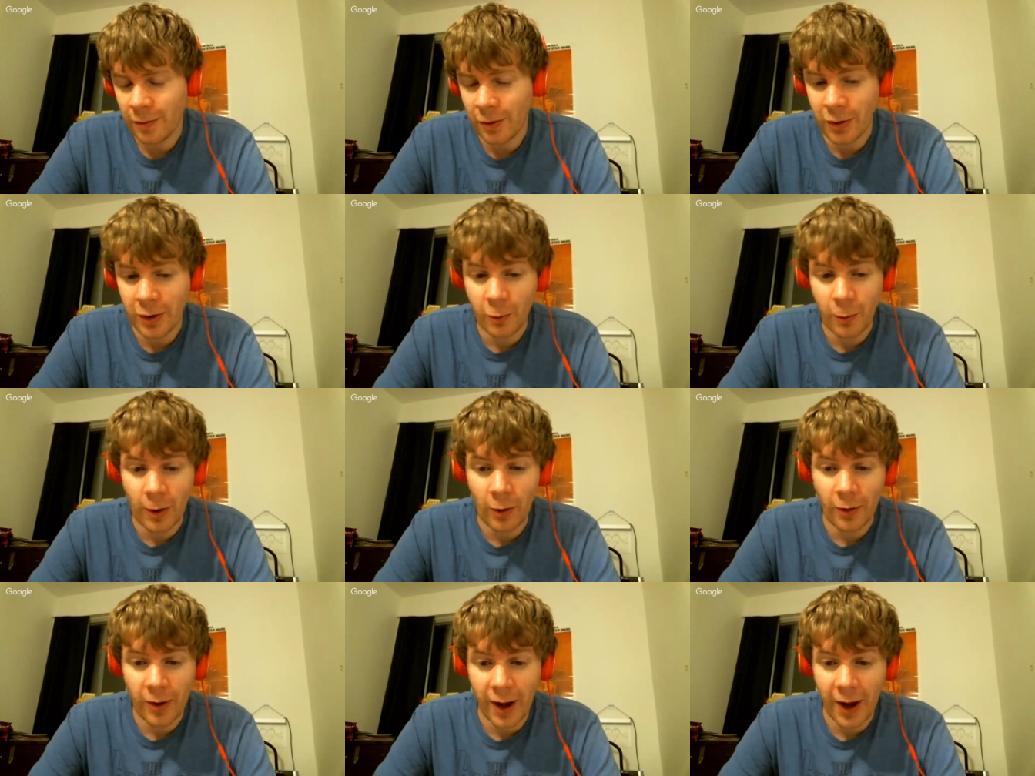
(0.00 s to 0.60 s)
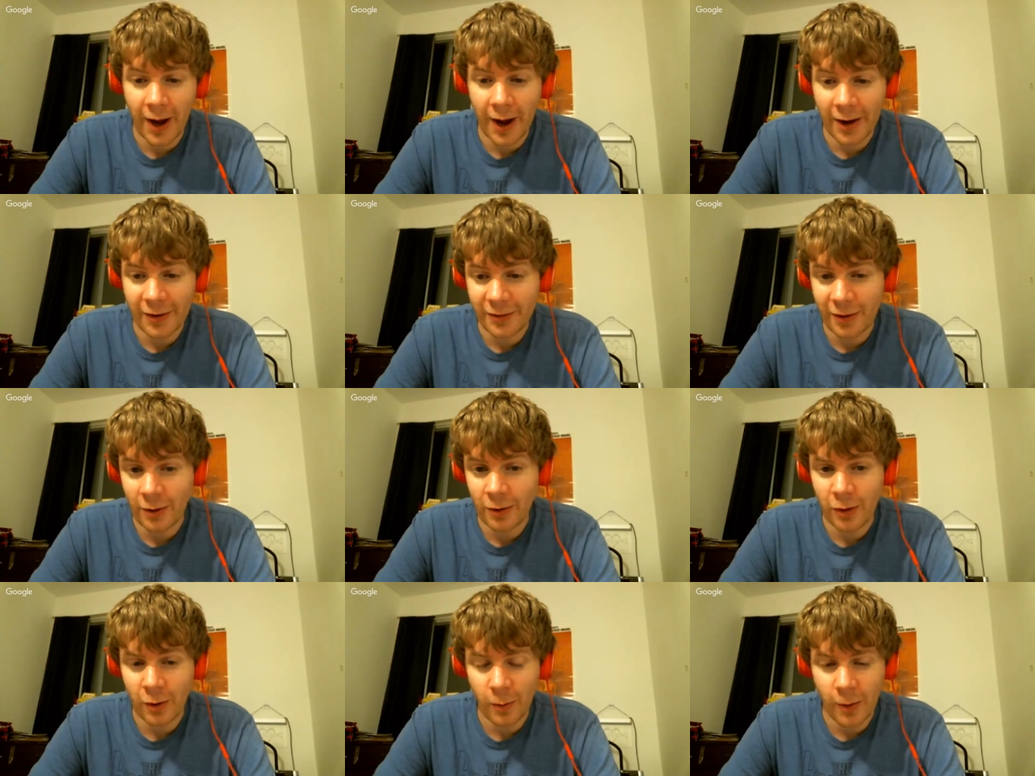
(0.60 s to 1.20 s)
really well cast.
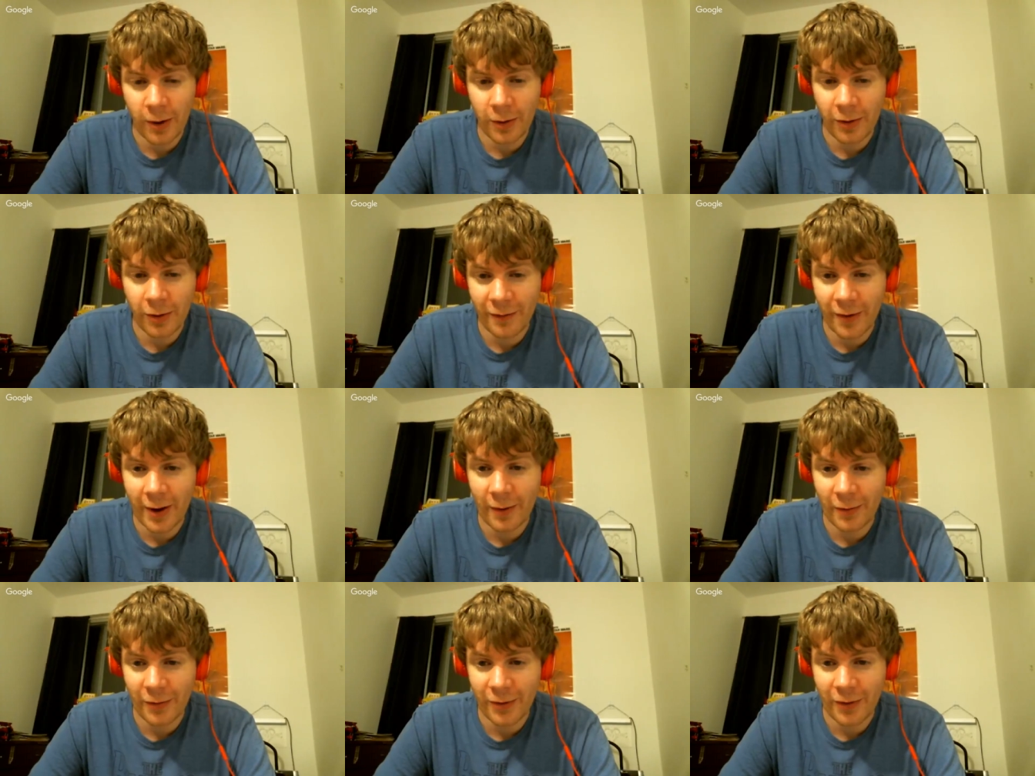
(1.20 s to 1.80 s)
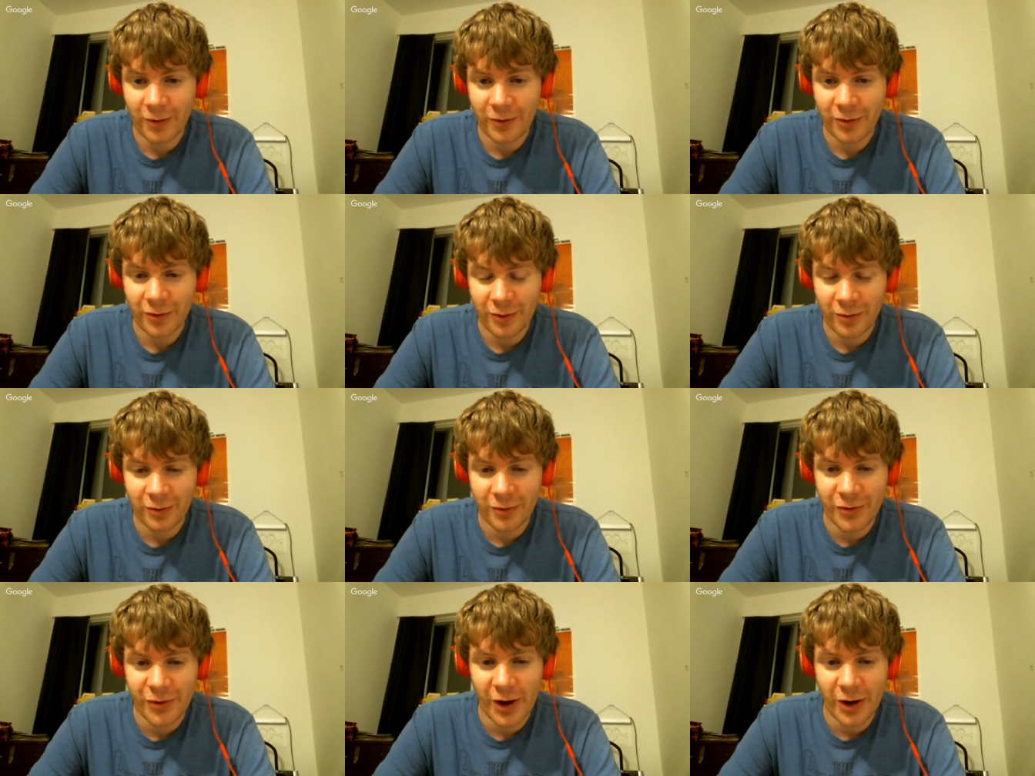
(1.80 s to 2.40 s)
I don't know where they found such
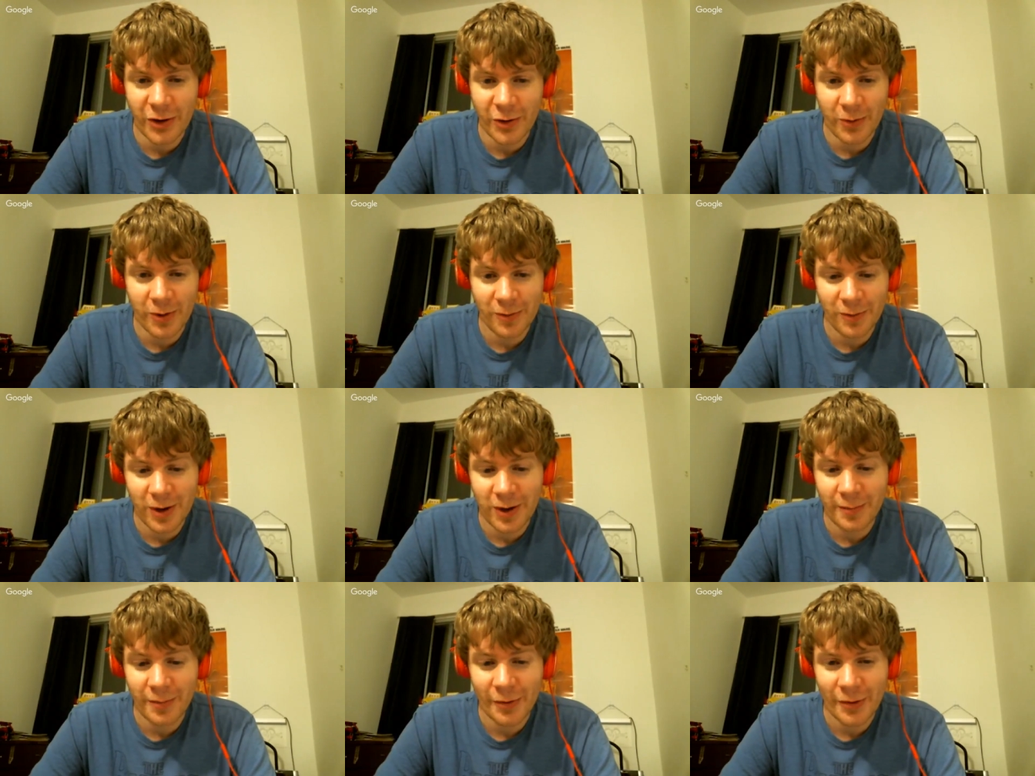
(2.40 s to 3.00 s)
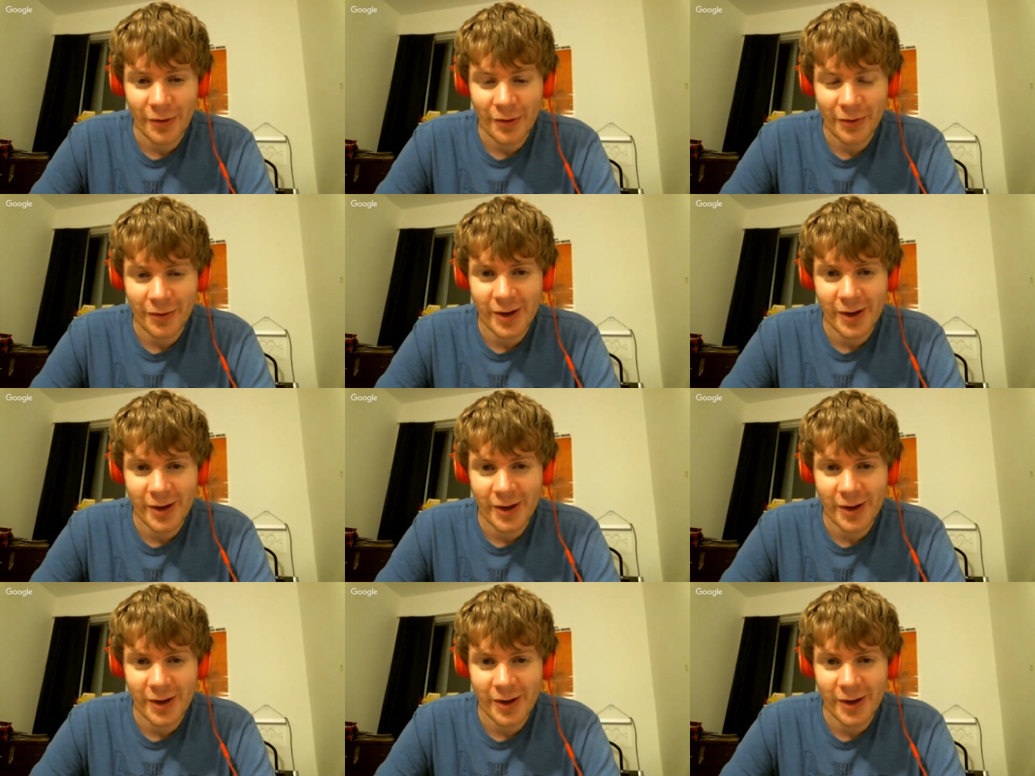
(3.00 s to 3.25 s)
genuine people.